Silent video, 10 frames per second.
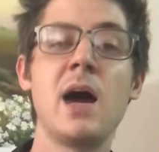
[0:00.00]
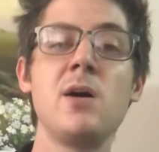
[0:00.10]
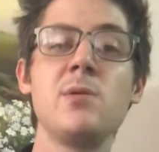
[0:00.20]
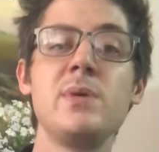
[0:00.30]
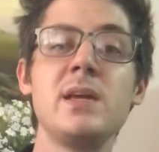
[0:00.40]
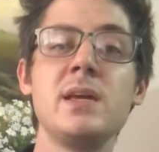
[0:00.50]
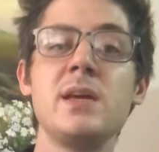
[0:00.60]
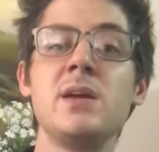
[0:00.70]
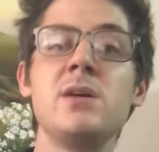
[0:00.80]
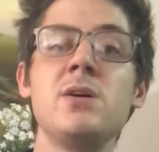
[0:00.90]
I'll be
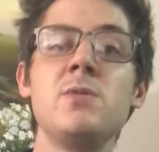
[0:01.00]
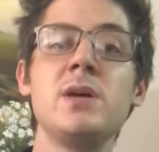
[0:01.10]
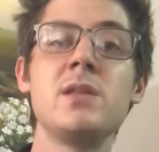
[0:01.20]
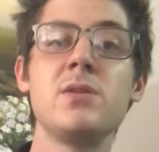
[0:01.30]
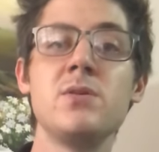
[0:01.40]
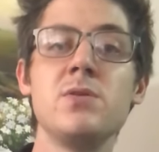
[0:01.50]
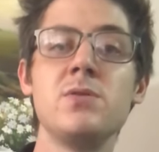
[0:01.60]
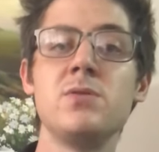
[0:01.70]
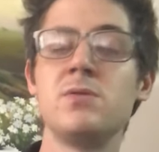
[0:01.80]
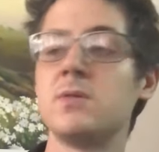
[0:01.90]
here with you.